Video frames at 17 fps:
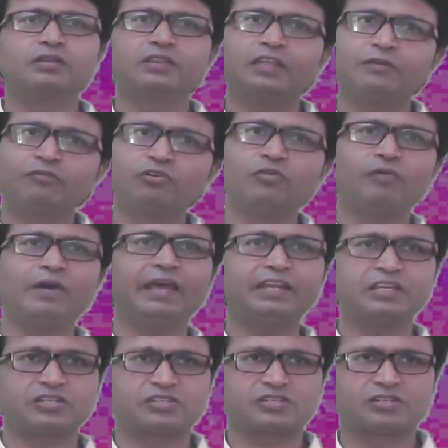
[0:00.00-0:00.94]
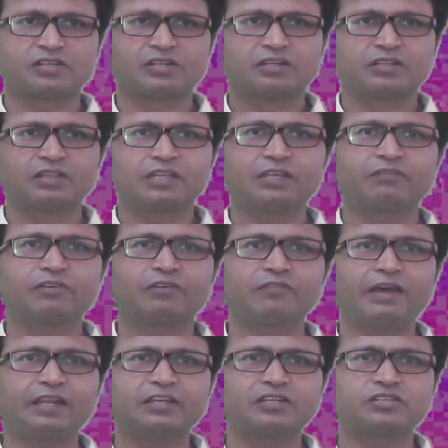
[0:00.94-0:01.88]
They would vanish, they will
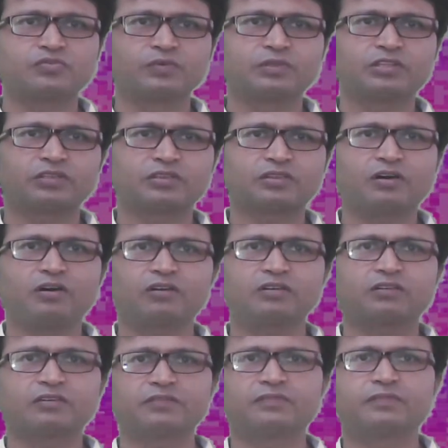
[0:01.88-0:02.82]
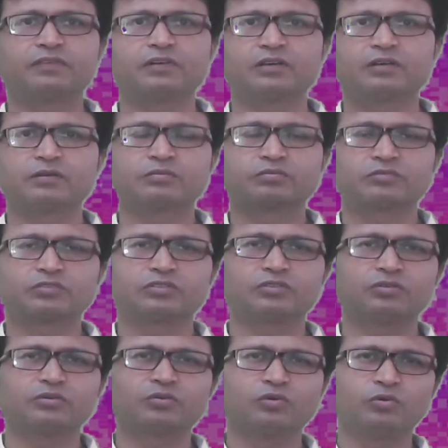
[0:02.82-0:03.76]
vanish with a thought of
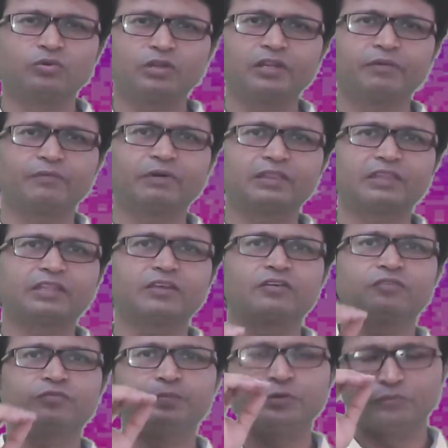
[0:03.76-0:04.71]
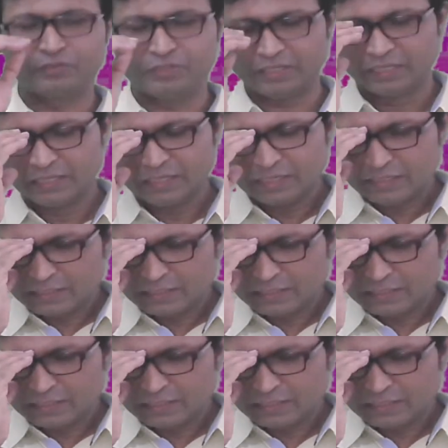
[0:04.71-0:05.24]
only one thing of beauty.